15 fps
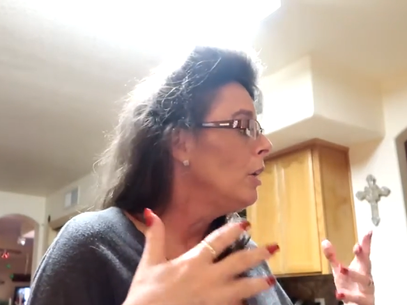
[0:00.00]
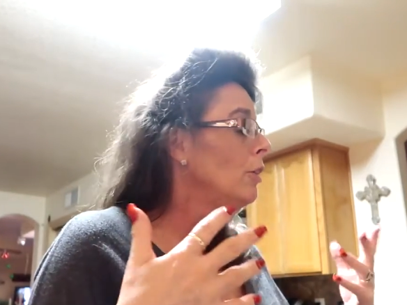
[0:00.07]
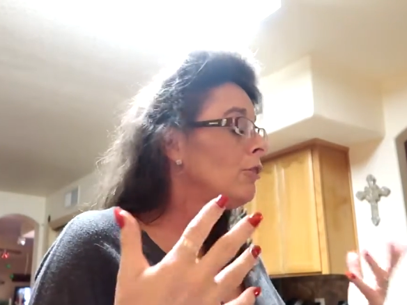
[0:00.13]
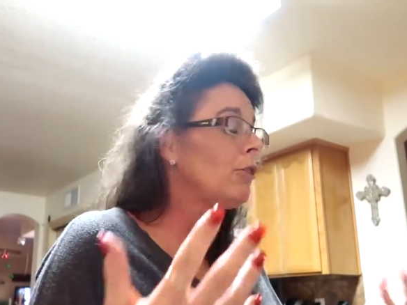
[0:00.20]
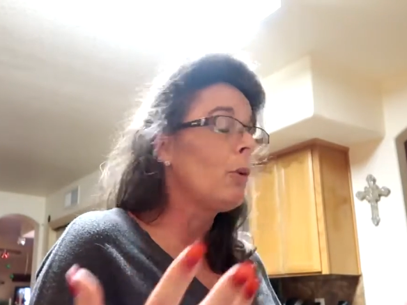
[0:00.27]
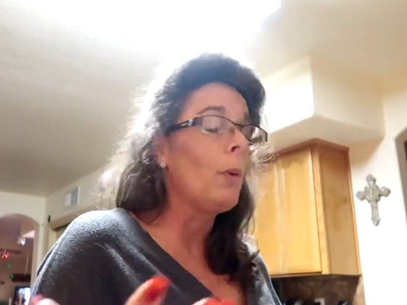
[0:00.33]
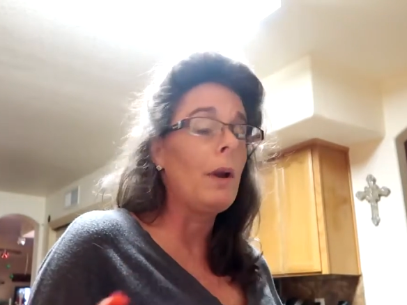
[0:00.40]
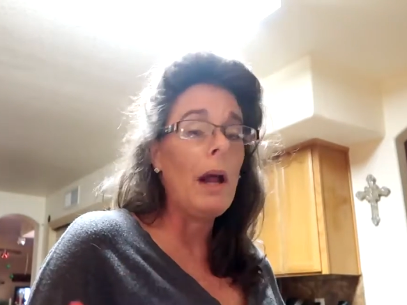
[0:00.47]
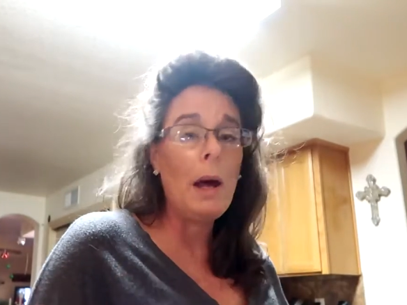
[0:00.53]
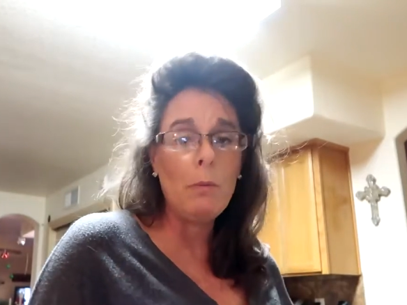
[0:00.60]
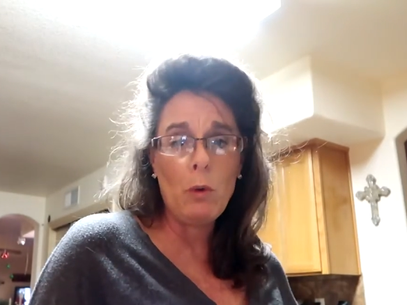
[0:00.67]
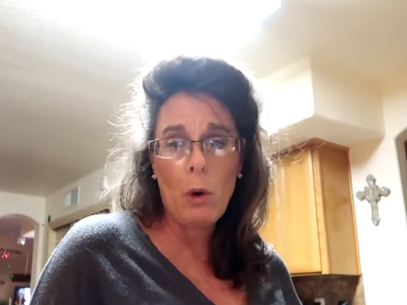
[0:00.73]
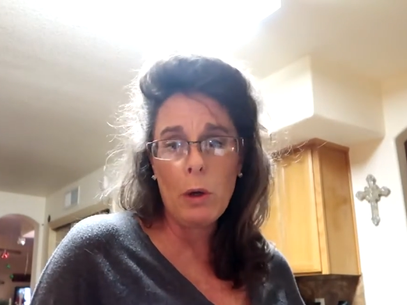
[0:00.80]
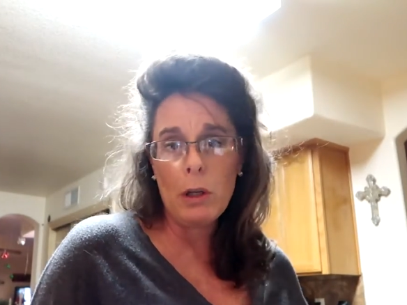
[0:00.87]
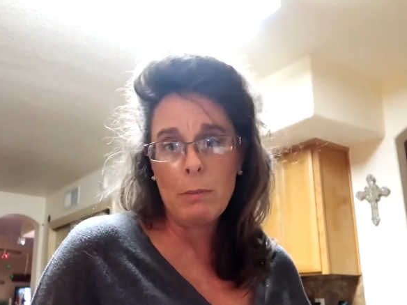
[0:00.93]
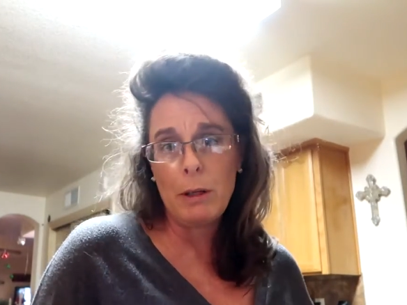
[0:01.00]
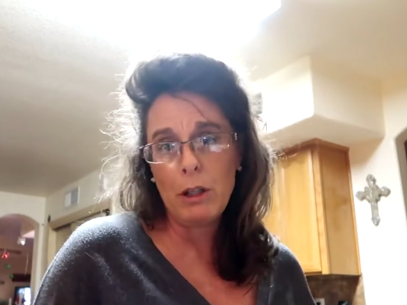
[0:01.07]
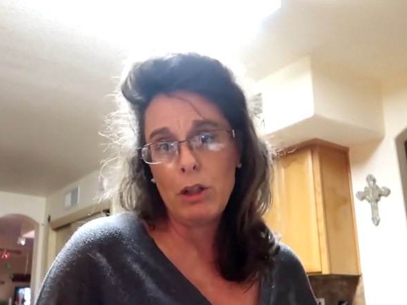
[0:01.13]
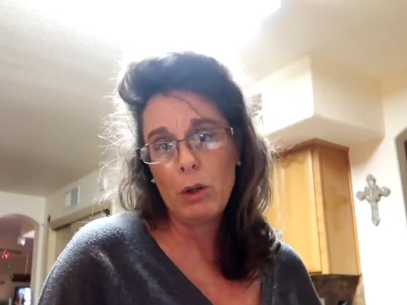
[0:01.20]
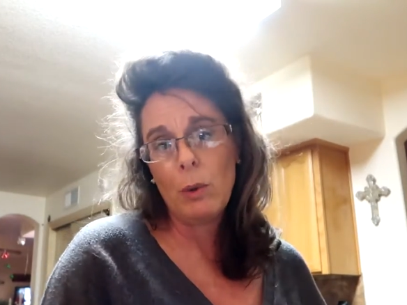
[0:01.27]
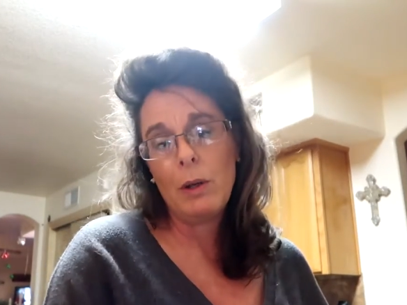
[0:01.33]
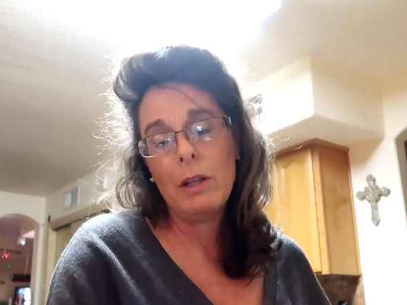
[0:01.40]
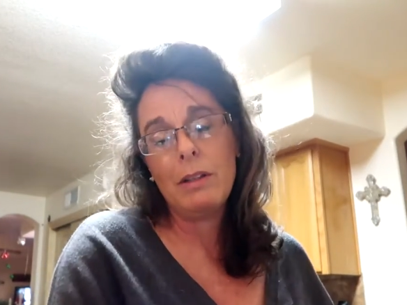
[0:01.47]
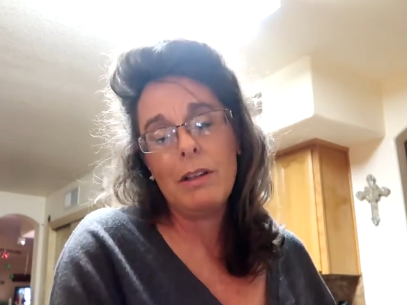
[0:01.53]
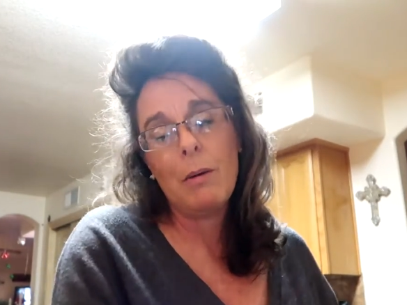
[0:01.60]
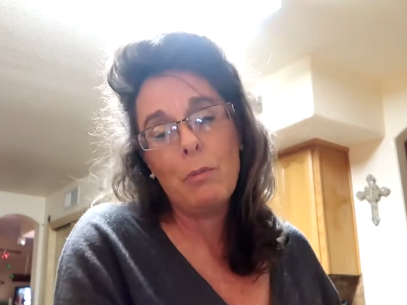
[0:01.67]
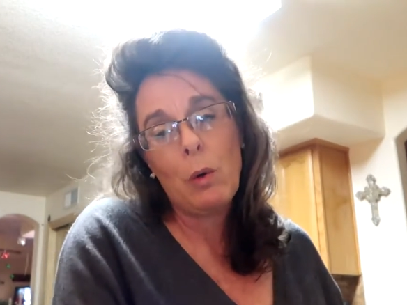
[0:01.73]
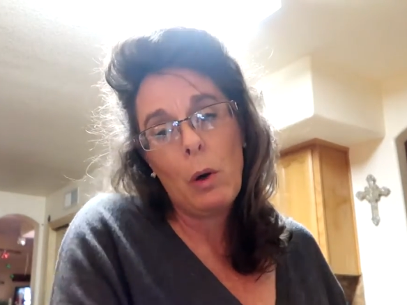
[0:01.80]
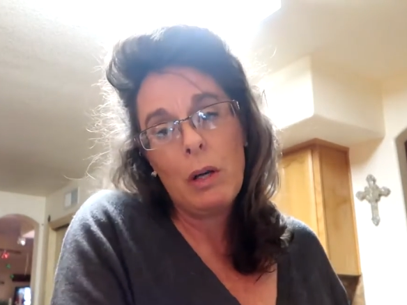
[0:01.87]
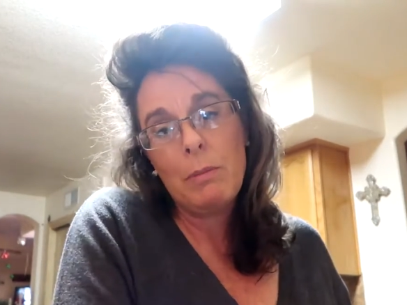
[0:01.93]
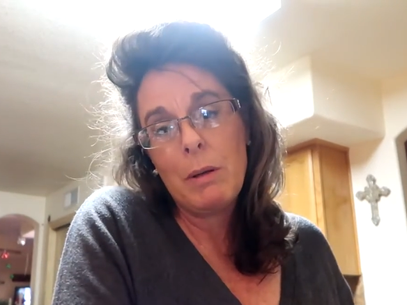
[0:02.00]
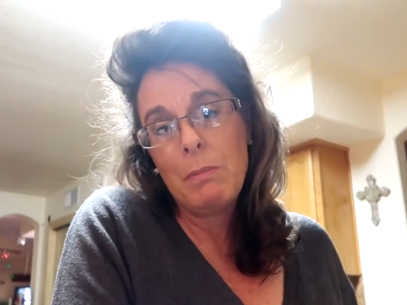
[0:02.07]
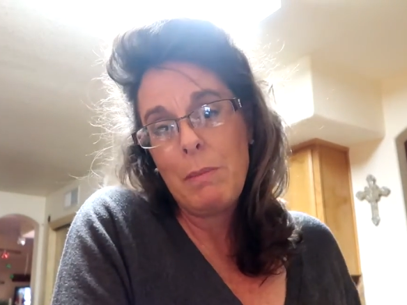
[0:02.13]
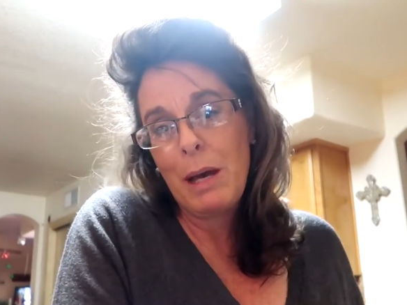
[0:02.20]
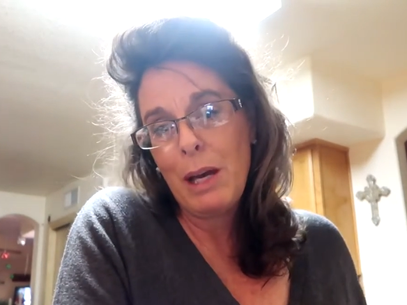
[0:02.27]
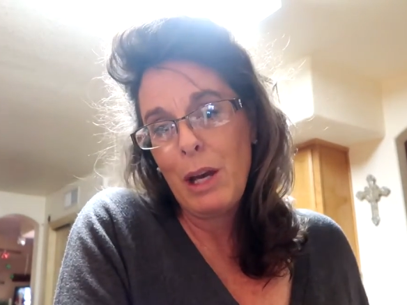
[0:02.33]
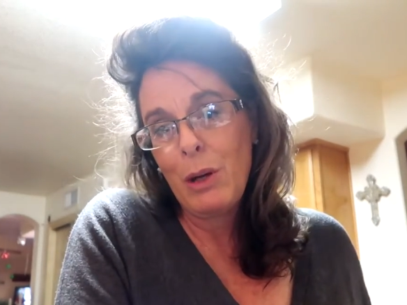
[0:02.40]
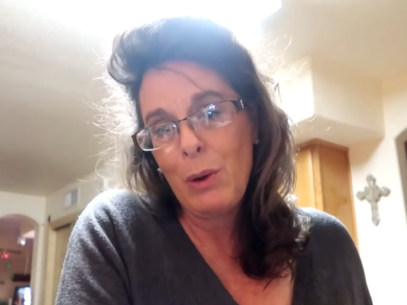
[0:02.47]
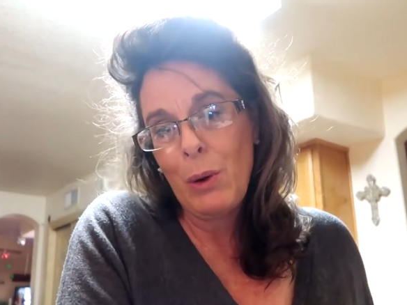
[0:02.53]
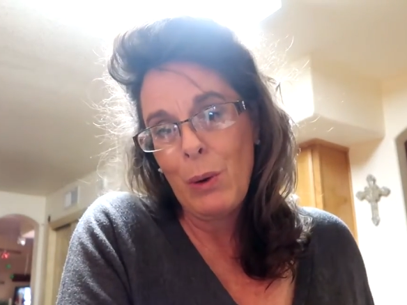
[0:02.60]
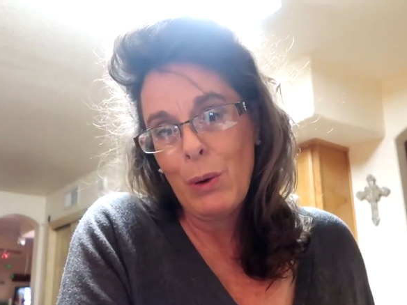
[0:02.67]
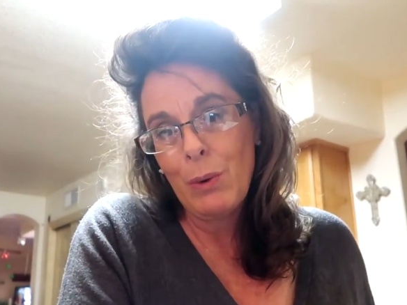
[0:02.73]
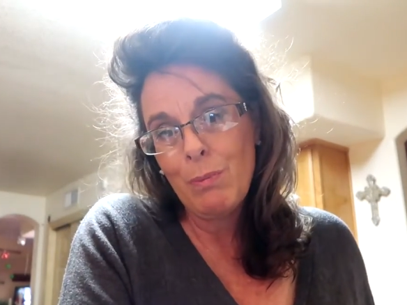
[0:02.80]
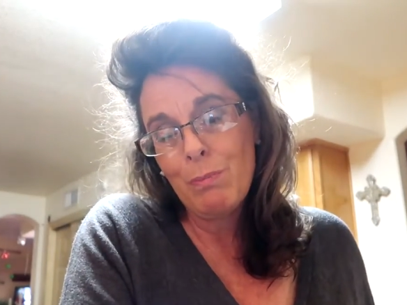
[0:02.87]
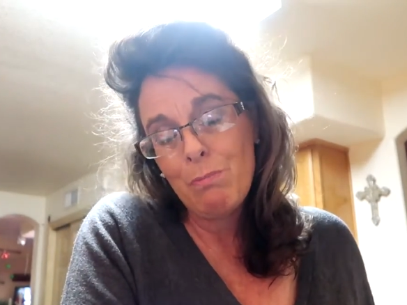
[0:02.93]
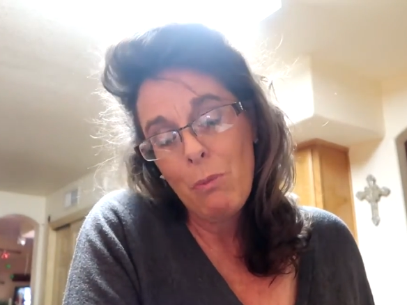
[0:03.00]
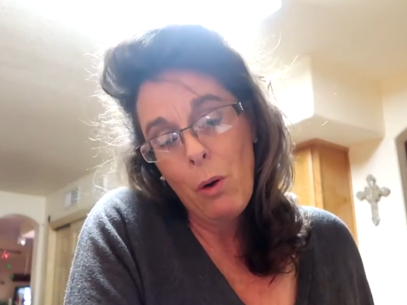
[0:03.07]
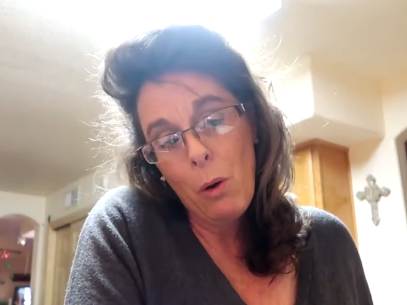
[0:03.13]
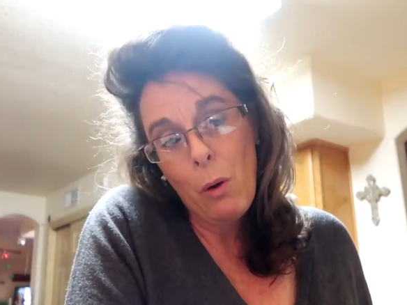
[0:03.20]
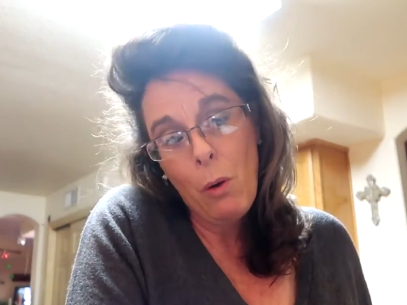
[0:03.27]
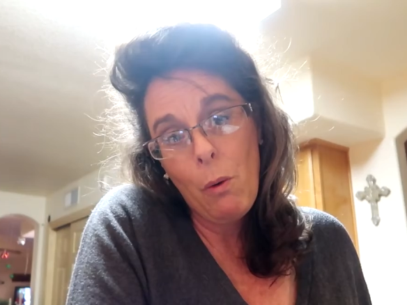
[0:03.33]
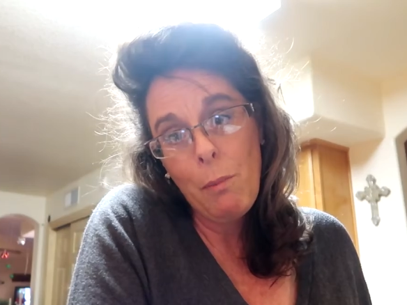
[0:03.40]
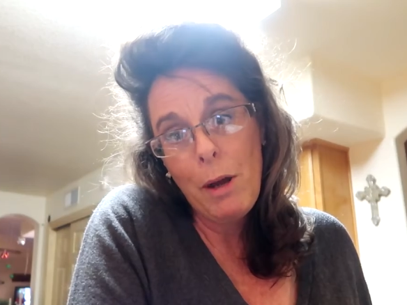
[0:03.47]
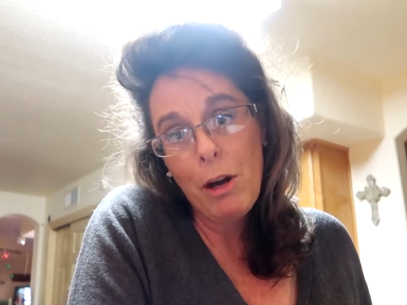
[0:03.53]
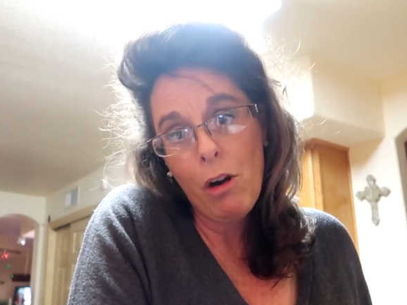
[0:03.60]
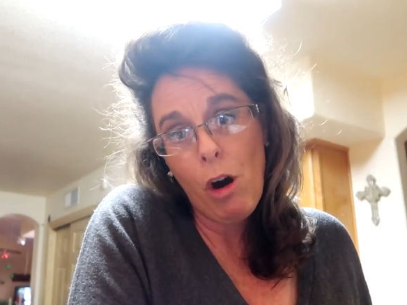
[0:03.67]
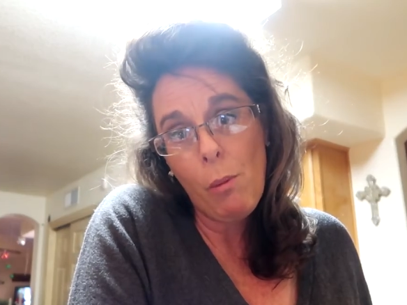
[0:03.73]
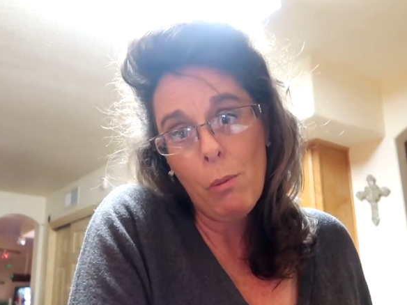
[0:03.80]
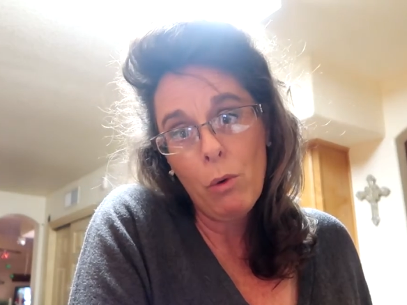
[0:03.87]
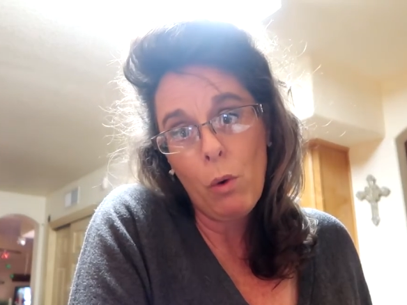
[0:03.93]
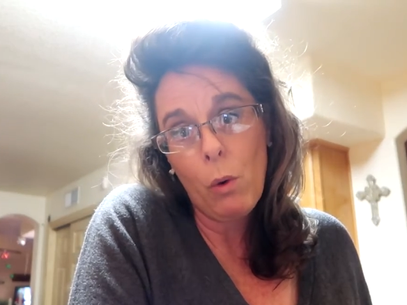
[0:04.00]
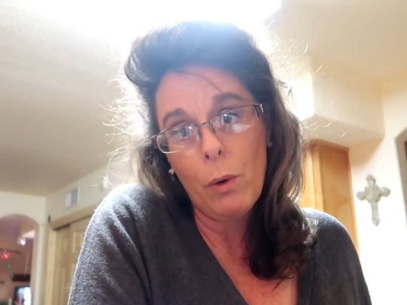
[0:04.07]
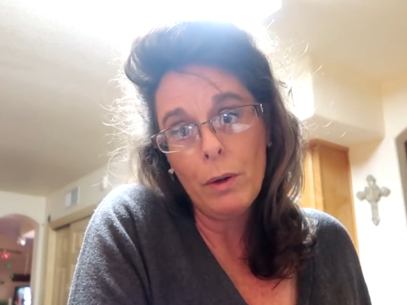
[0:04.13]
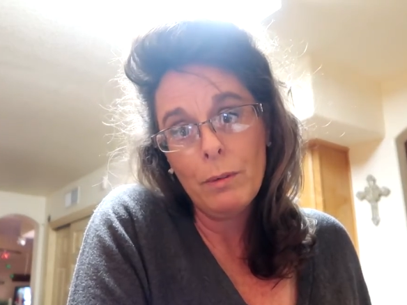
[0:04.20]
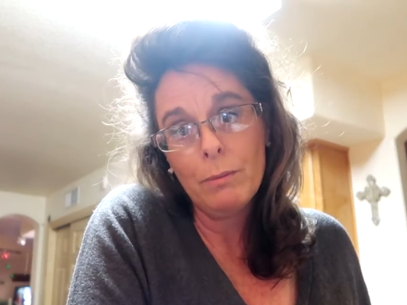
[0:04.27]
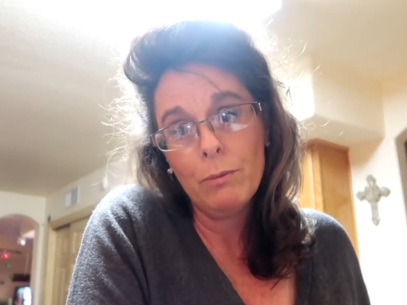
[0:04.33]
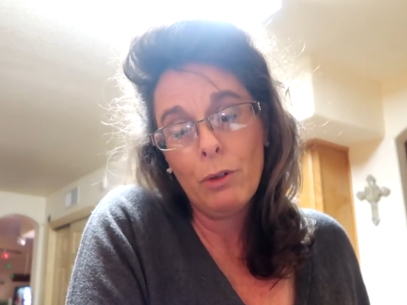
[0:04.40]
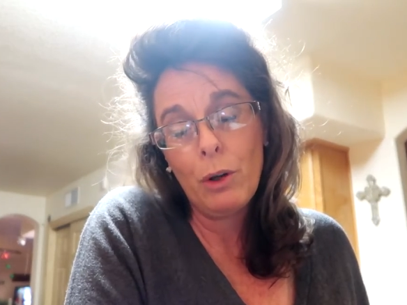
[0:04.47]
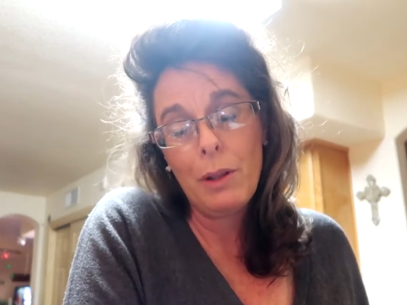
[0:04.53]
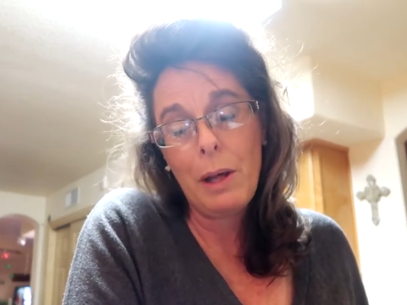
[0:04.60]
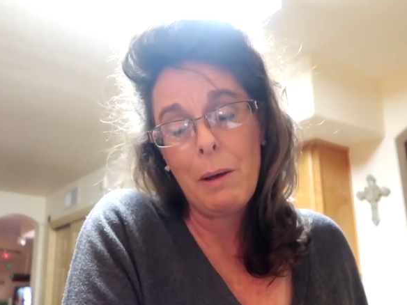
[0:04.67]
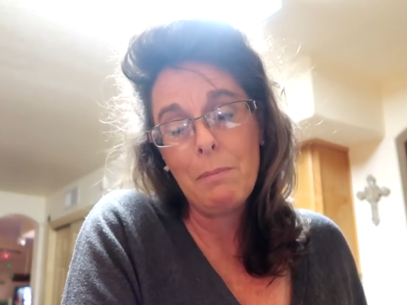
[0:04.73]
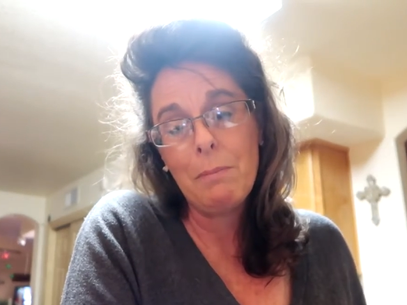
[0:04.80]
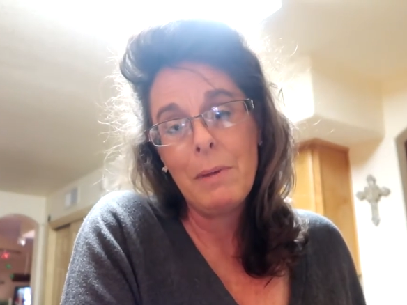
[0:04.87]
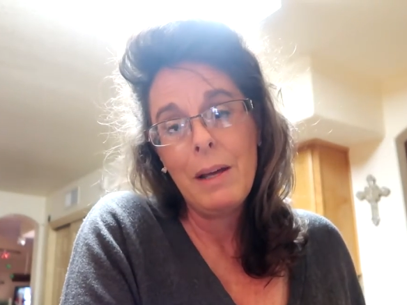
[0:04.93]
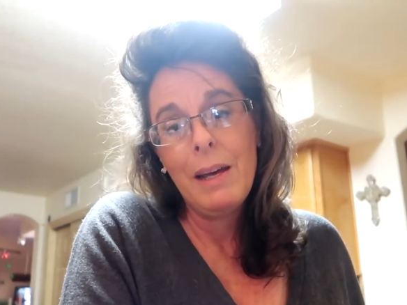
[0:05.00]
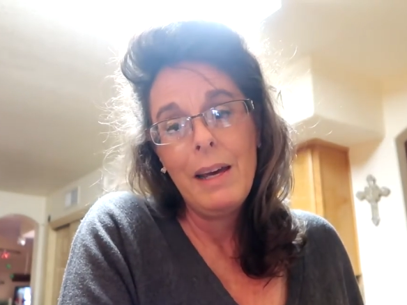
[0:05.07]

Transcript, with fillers: So what I'm going to be doing is I'm going to be making homemade caramel corn for them.